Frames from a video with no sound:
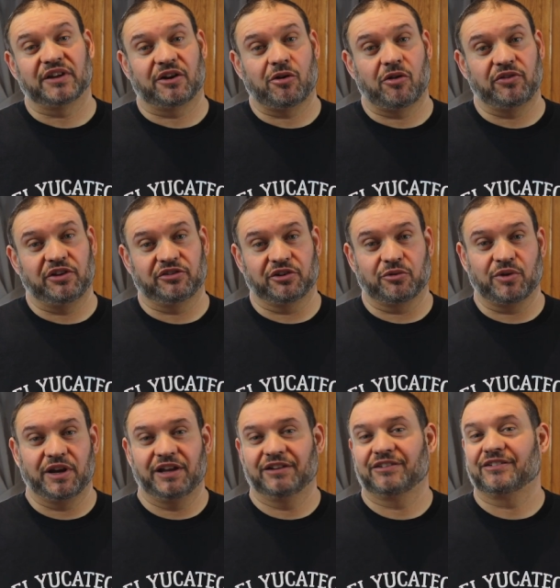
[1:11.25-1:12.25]
on all these
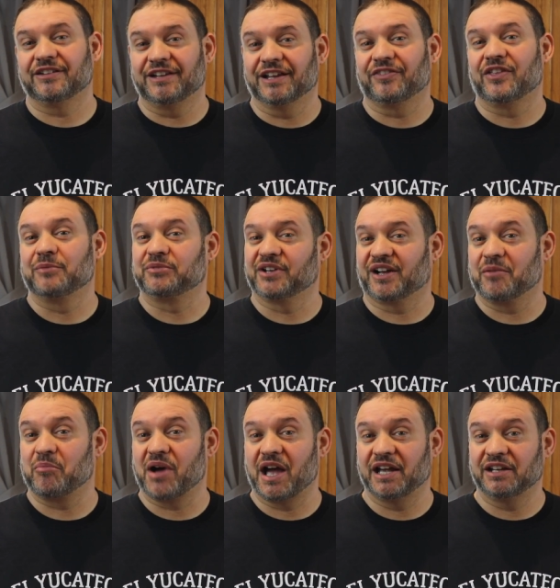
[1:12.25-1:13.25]
ingredients to get them to
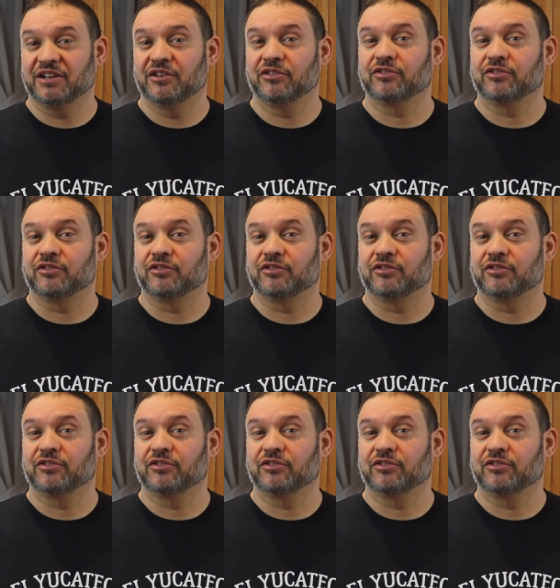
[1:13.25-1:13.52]
combine.